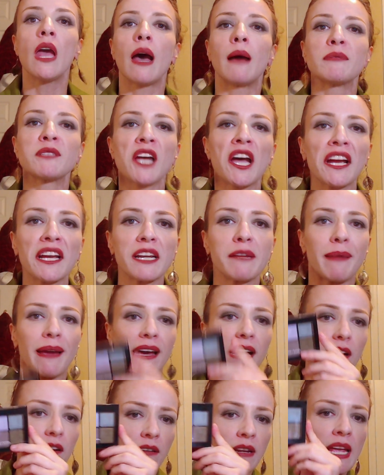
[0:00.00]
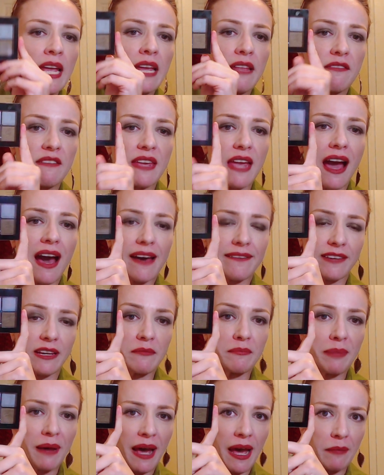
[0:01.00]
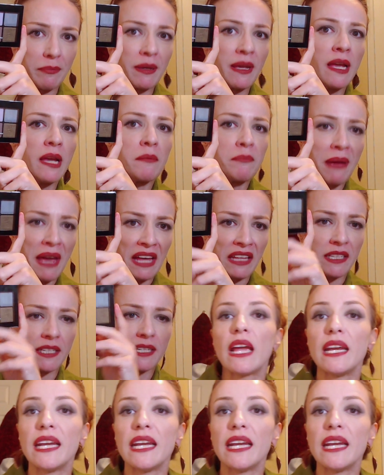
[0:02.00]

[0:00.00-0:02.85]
I'm talking about the Avant Pop palette.